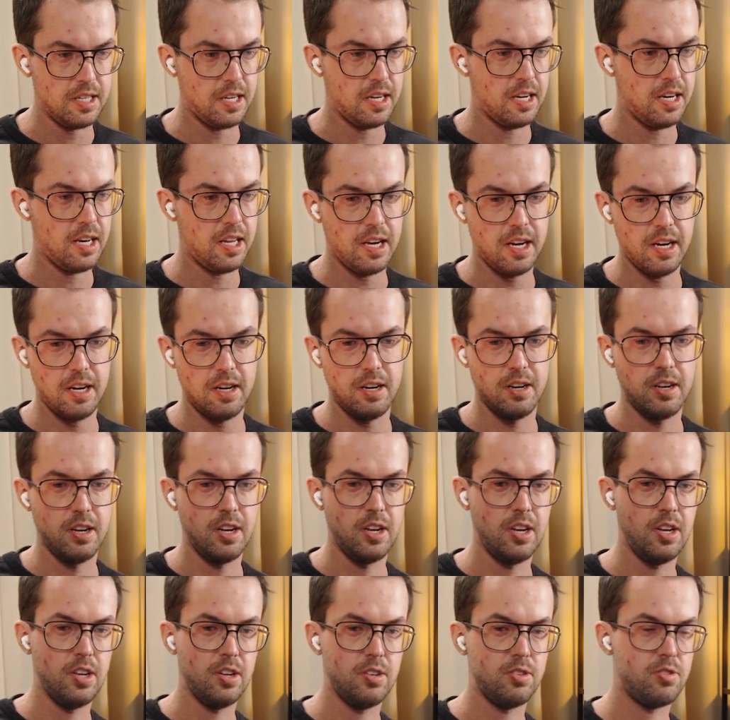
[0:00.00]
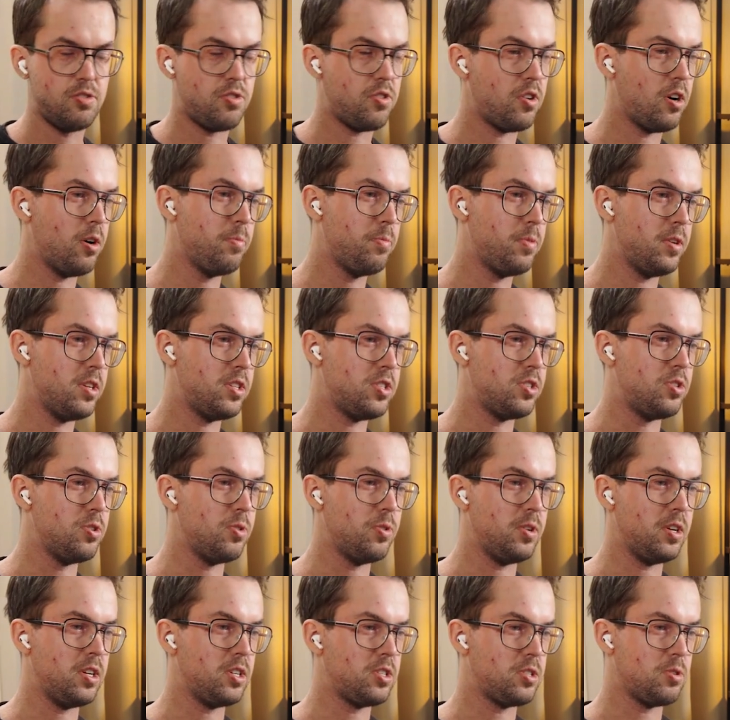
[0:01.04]
And then Trump is
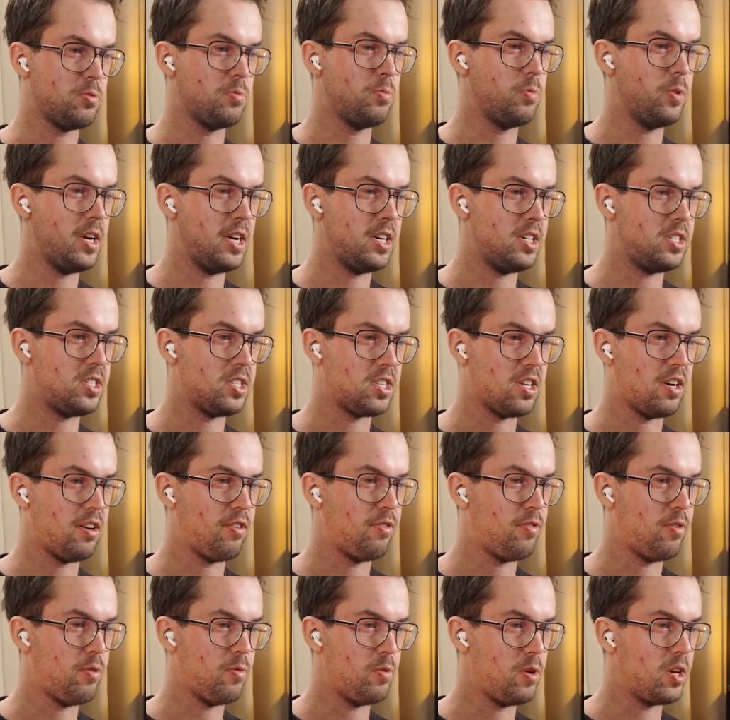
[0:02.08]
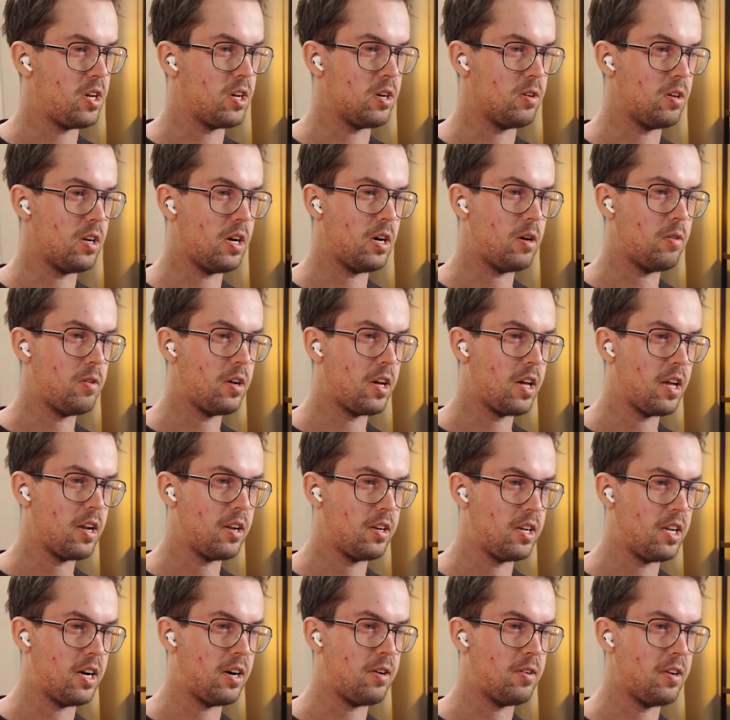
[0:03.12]
doing some weird stuff and we go down again.
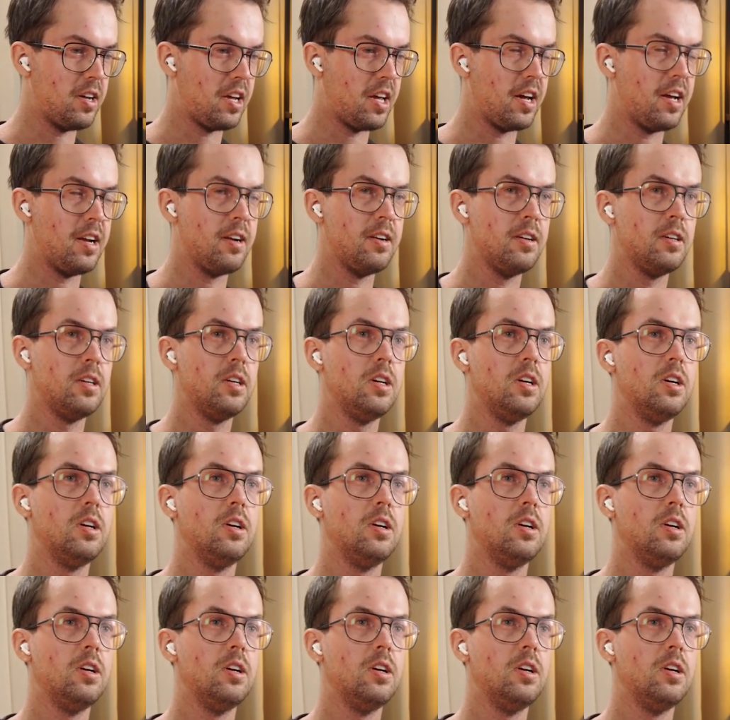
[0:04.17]
Down again.